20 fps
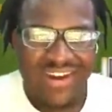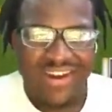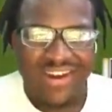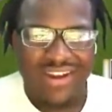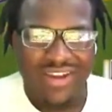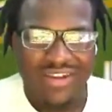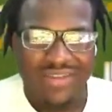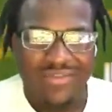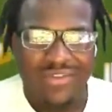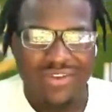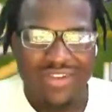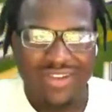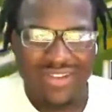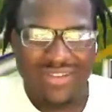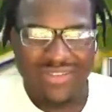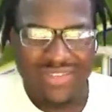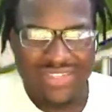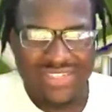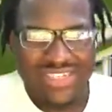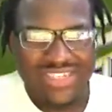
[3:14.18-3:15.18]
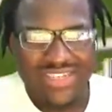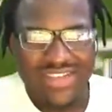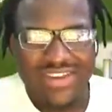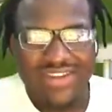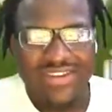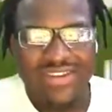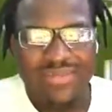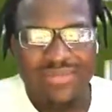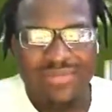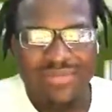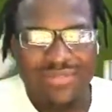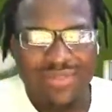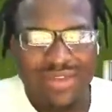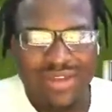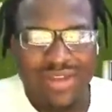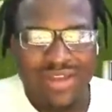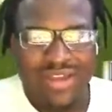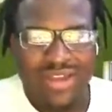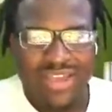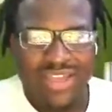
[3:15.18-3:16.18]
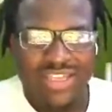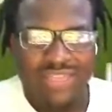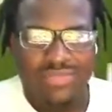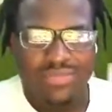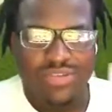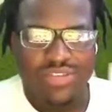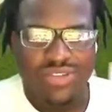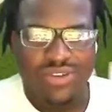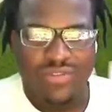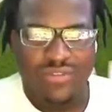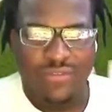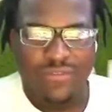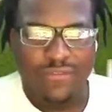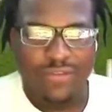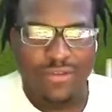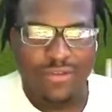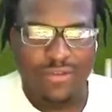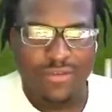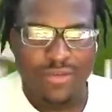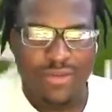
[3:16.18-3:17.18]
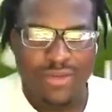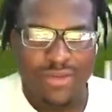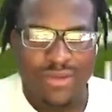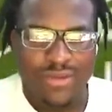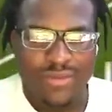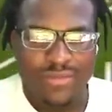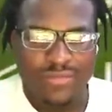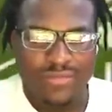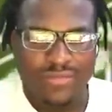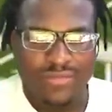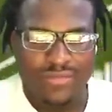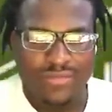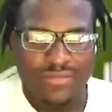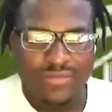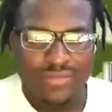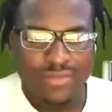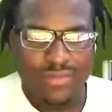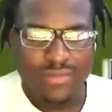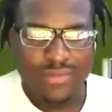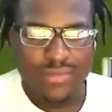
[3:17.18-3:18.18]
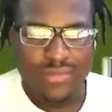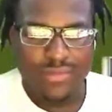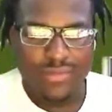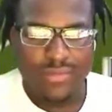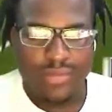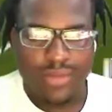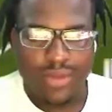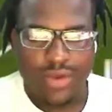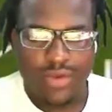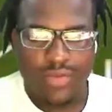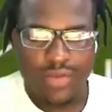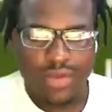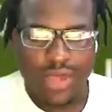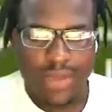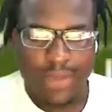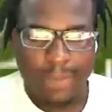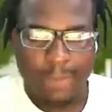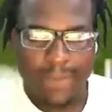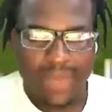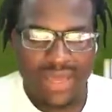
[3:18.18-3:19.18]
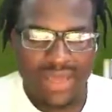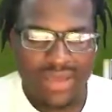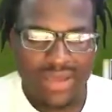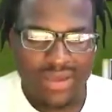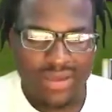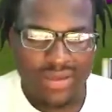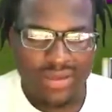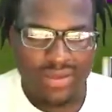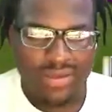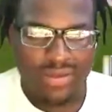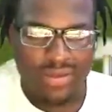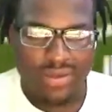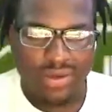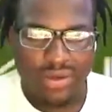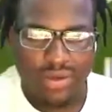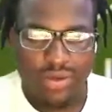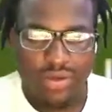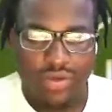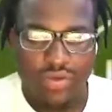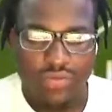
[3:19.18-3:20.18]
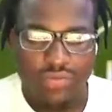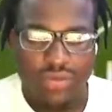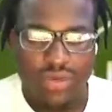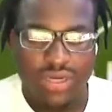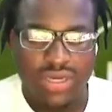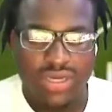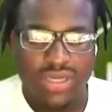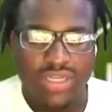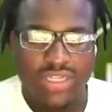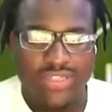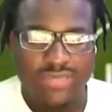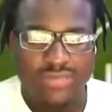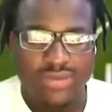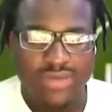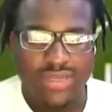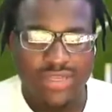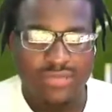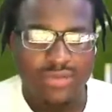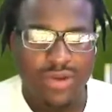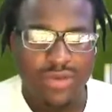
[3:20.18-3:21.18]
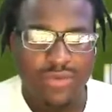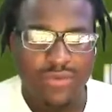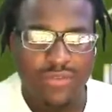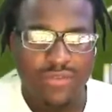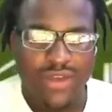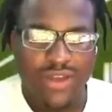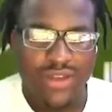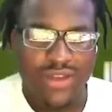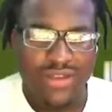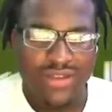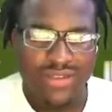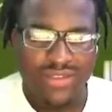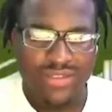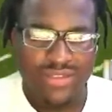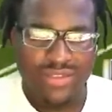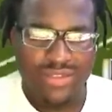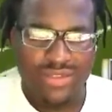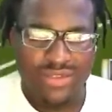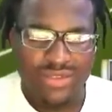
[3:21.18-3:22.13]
Alright, come on, defense. Let's hurry up and get these boys off the field, man. Oh, we win, man. I don't know who bro is, but he probably fast.